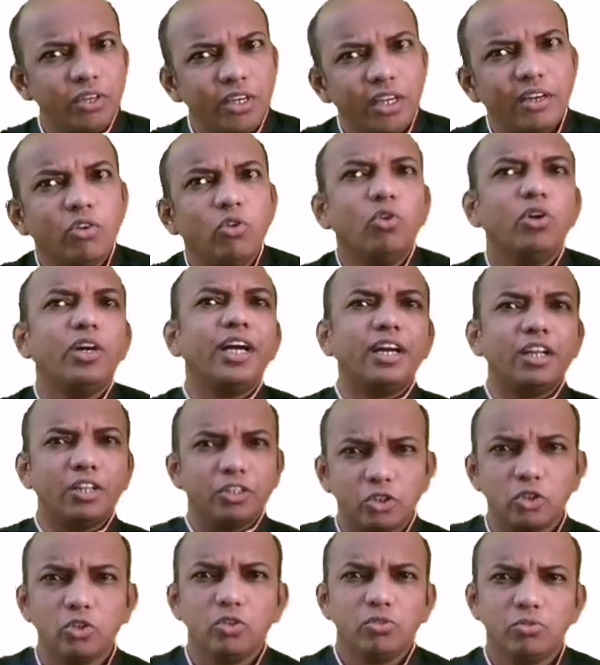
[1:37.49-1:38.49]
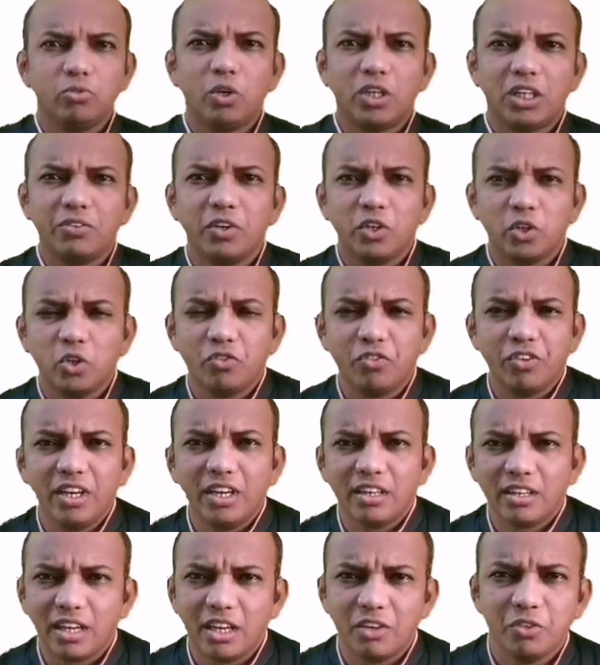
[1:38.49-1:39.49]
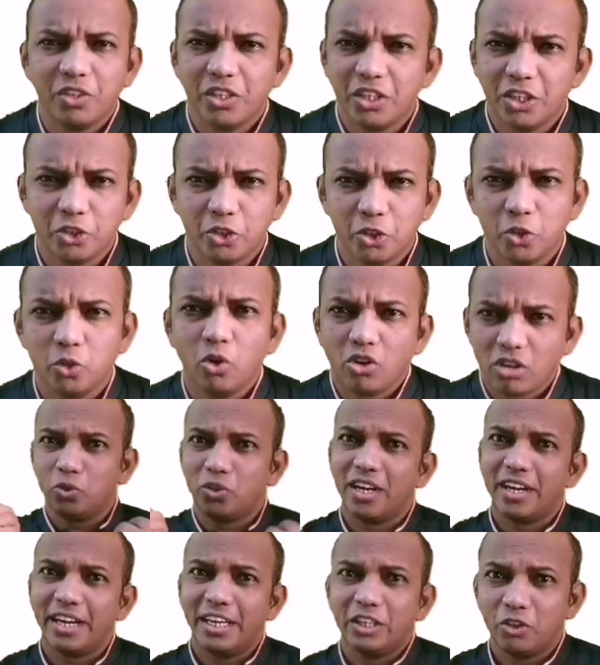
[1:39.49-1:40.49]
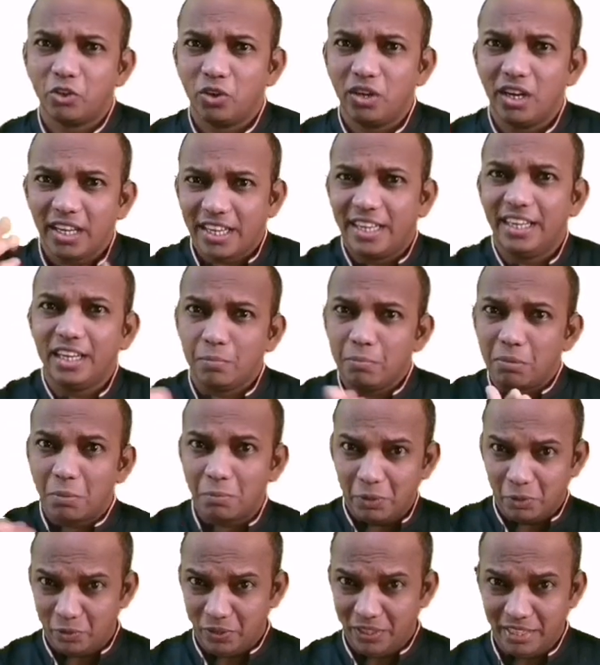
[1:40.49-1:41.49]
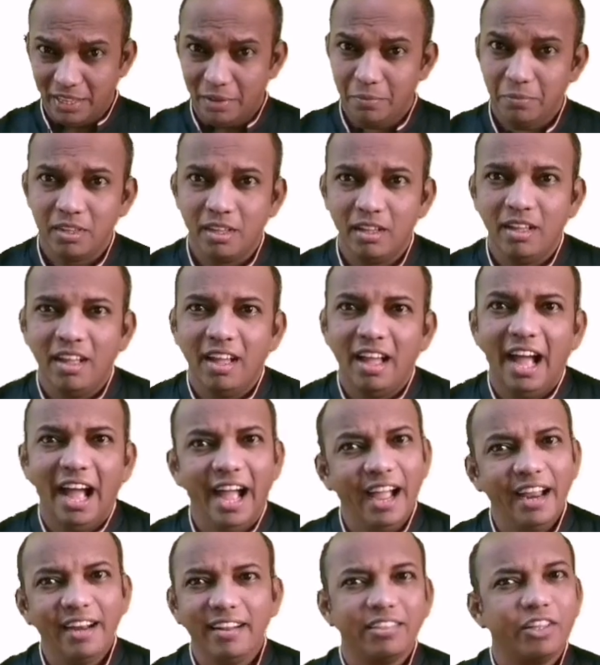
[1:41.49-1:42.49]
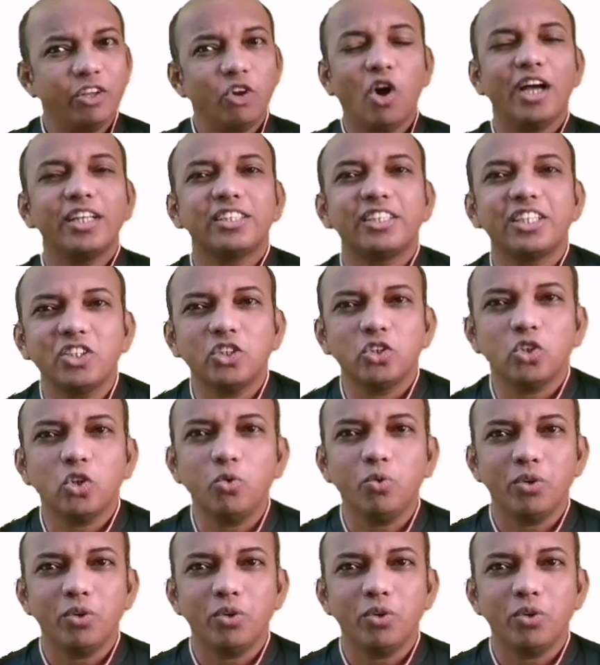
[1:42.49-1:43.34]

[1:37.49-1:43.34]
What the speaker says: We can go ahead also, whatever you feel convenient to you. You can write your lucky number between them and your answer is